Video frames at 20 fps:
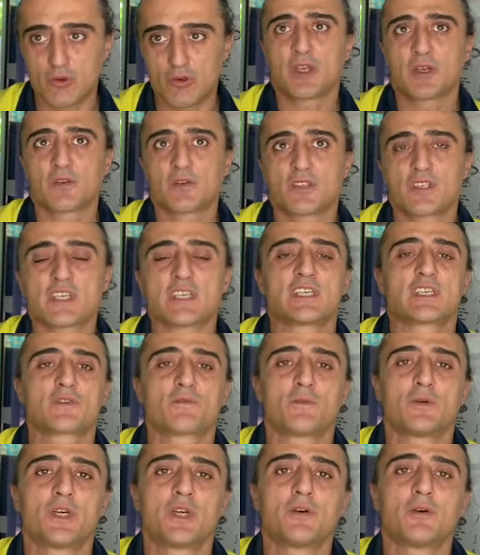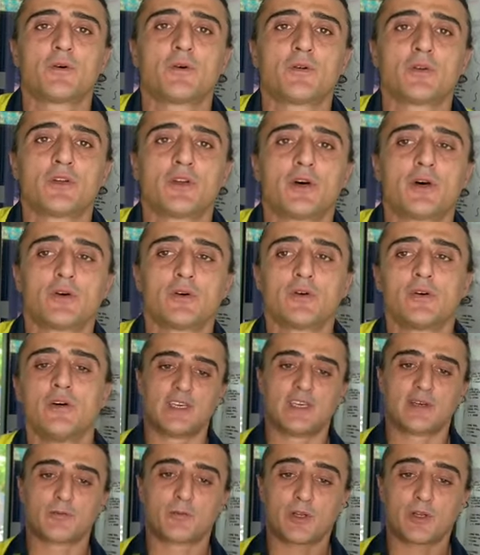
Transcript: Because as we all know, uh,